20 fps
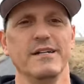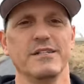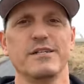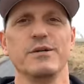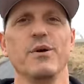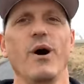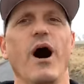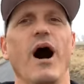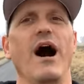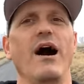
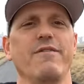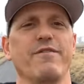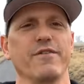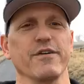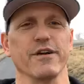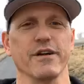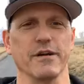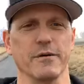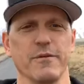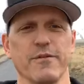to
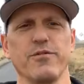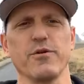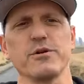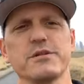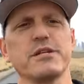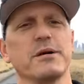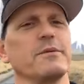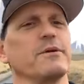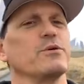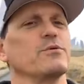offer, or before
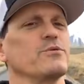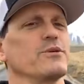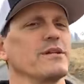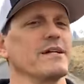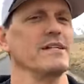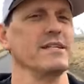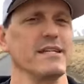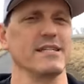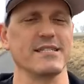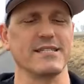somebody would
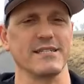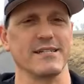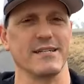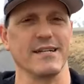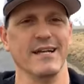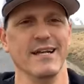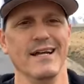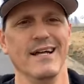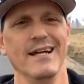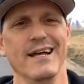really
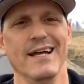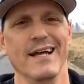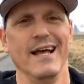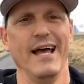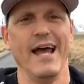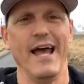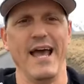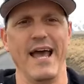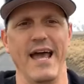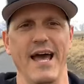listen.
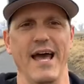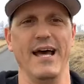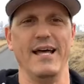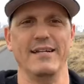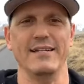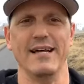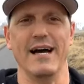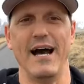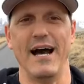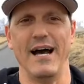
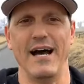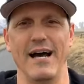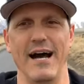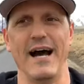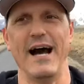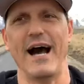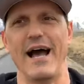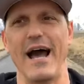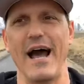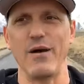And
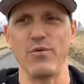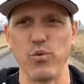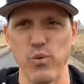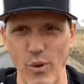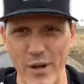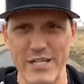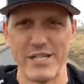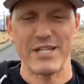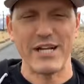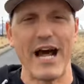I
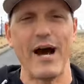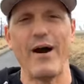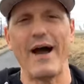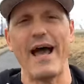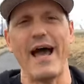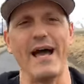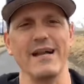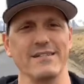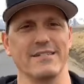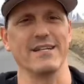wish now I
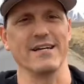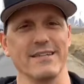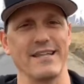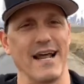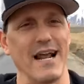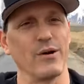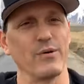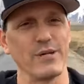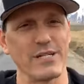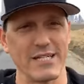hadn't done
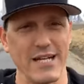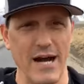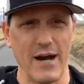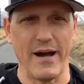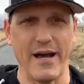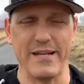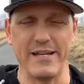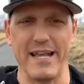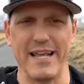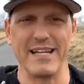that. I wish now
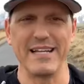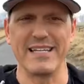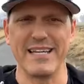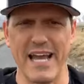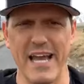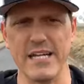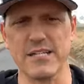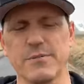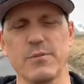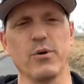I'd
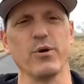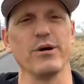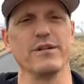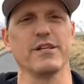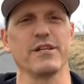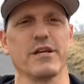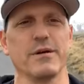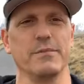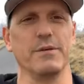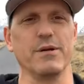engaged more in
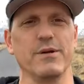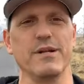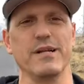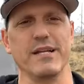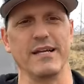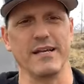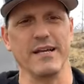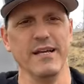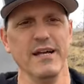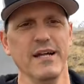the
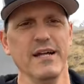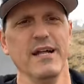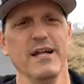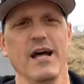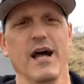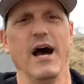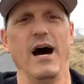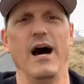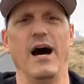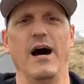community,
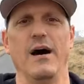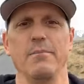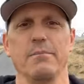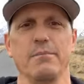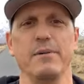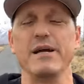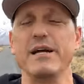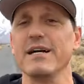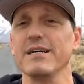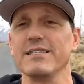
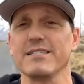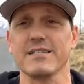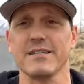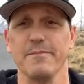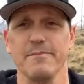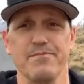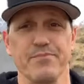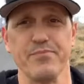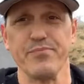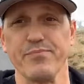because
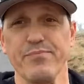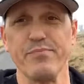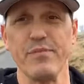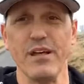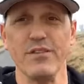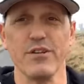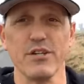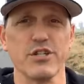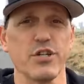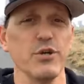
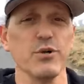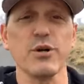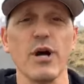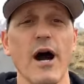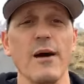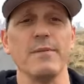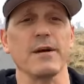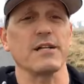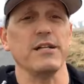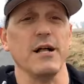the 2
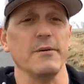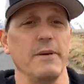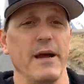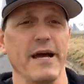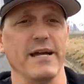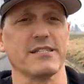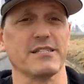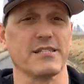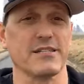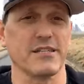Comma Club
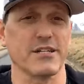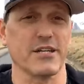X